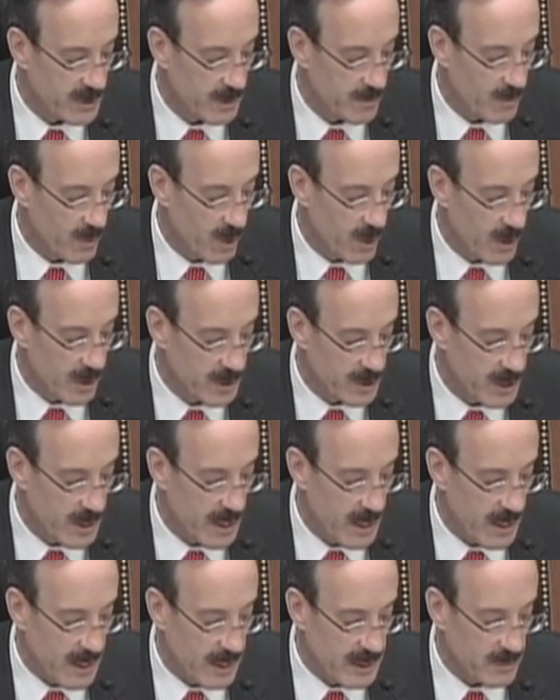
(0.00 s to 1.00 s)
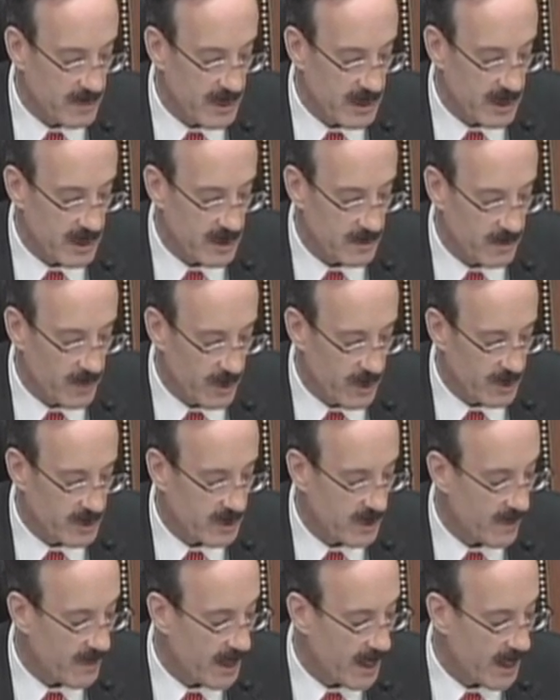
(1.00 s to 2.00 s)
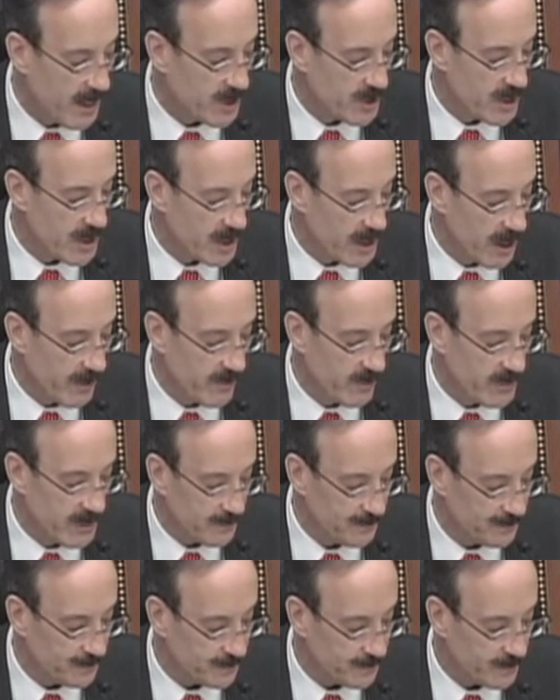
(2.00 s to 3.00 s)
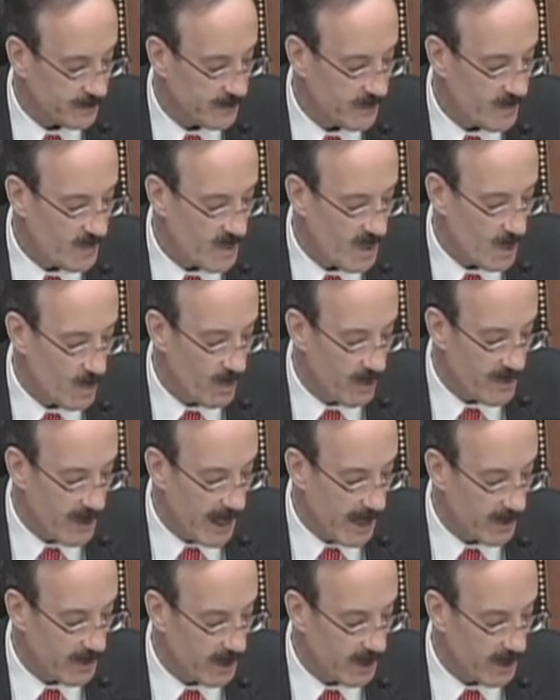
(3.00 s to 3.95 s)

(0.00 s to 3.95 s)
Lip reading: in March has been dispersed to the Haitian government without